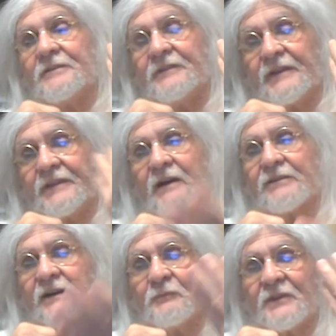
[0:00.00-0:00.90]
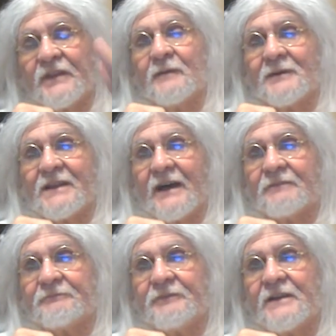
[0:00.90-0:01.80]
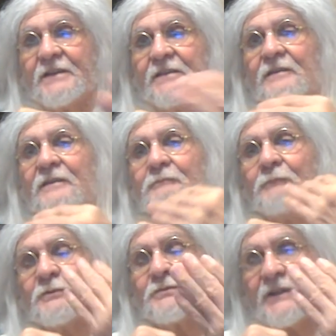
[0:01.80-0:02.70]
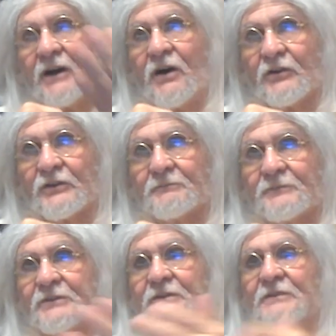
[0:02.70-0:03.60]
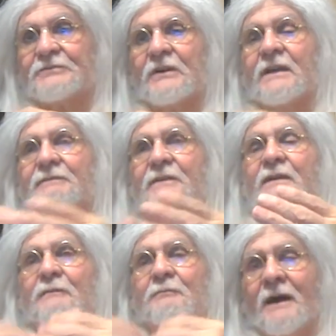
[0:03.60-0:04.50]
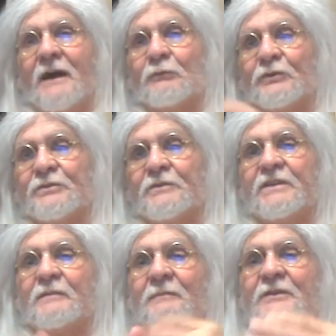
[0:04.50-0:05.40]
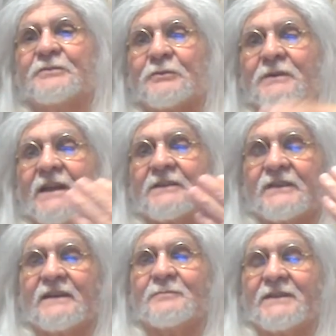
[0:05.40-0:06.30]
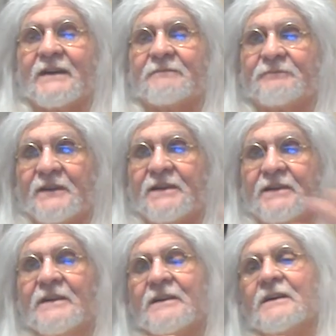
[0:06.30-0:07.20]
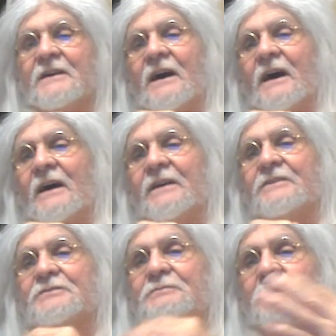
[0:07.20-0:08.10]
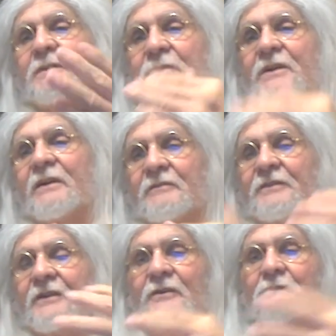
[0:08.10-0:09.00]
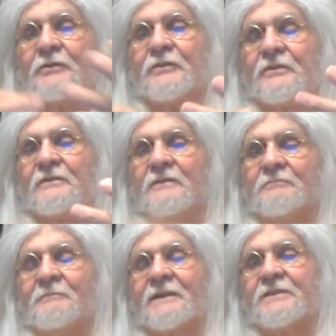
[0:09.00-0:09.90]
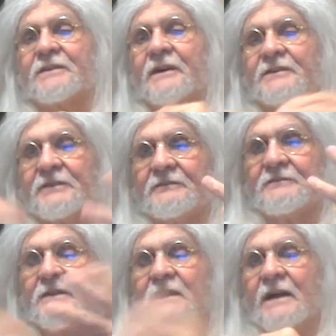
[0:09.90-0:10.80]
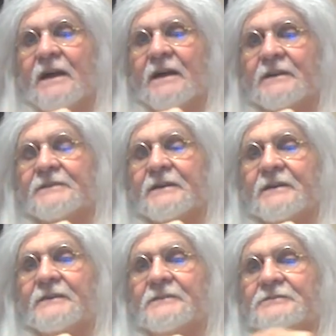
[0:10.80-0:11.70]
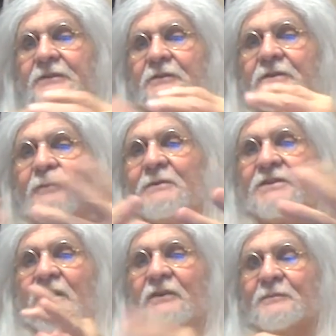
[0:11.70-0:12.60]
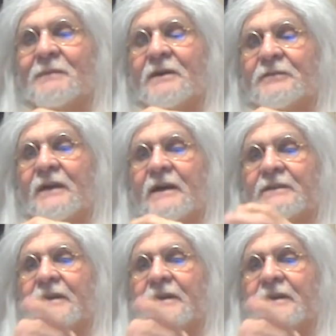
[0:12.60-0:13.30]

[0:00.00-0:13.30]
They now come with ebonite feed. Mostly all of them do. So if you ever buy one, you need to make sure it has ebonite feed. I speak with Heron, the owner of Magna Carta and uh, so, yeah, we talked about that.